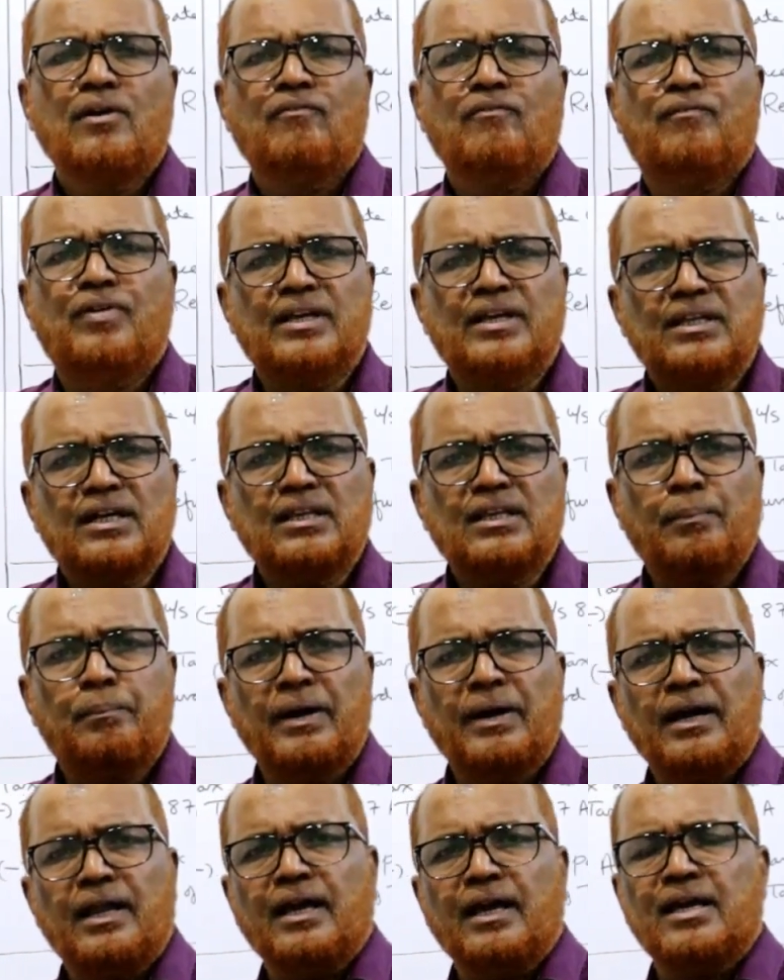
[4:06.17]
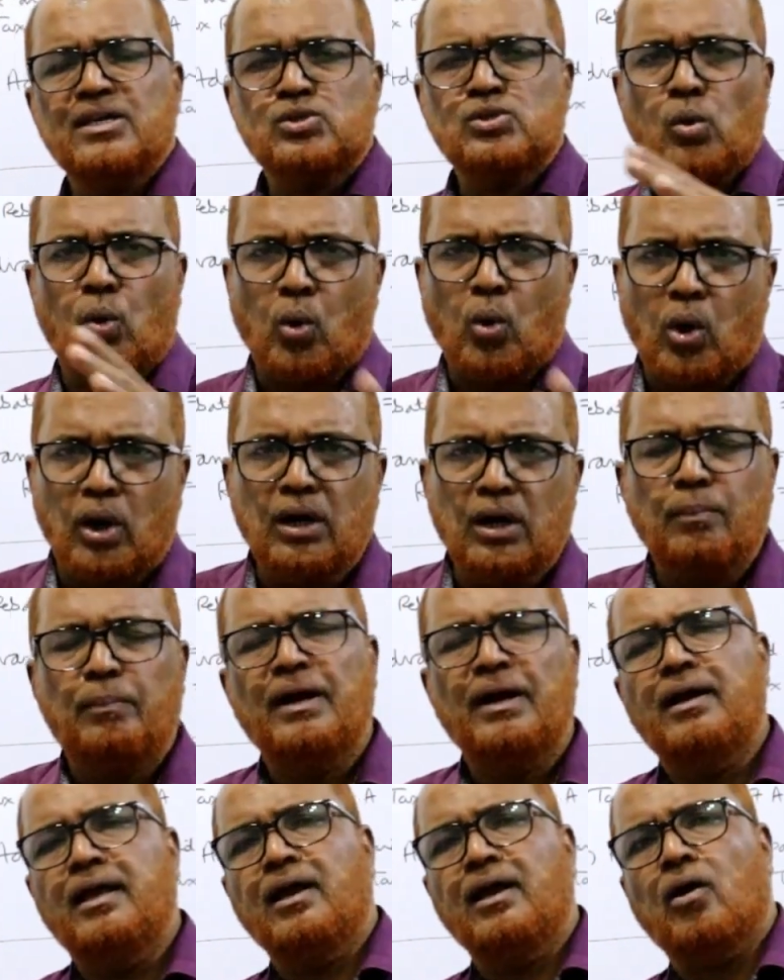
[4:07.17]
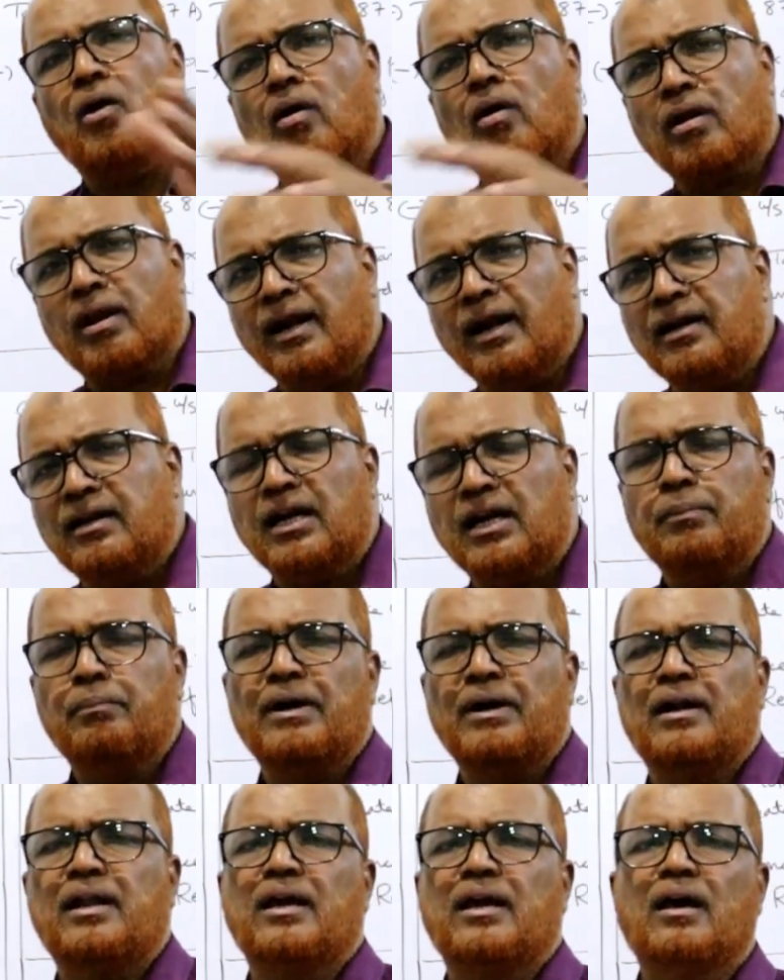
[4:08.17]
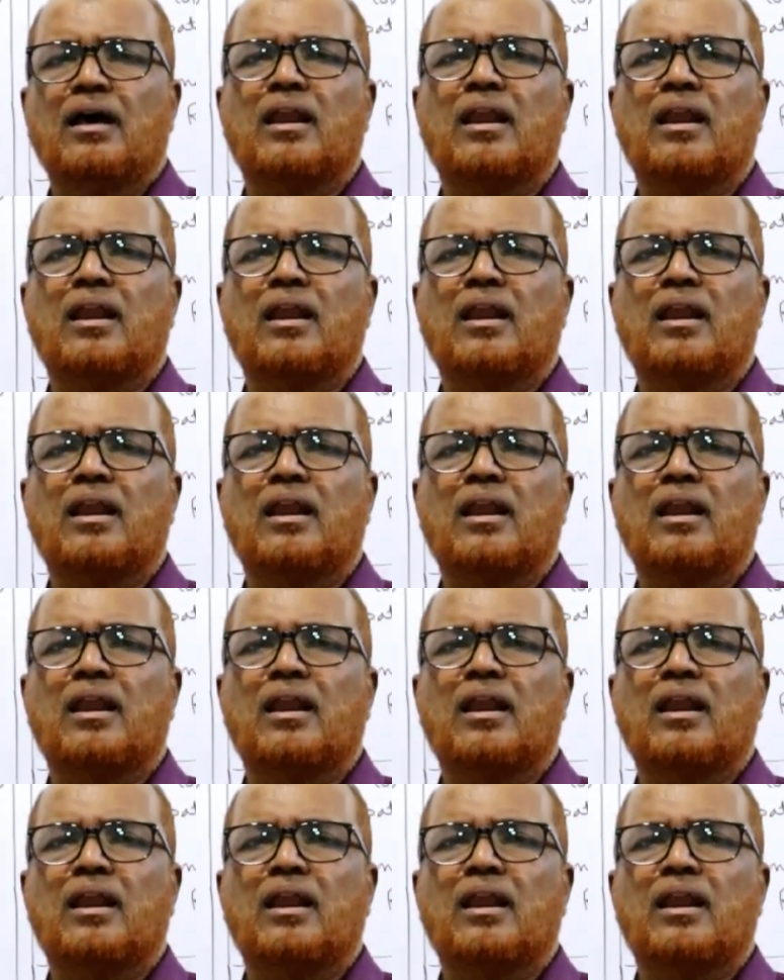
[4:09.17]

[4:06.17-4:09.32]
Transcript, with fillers: Whether the building is owned building or rented building,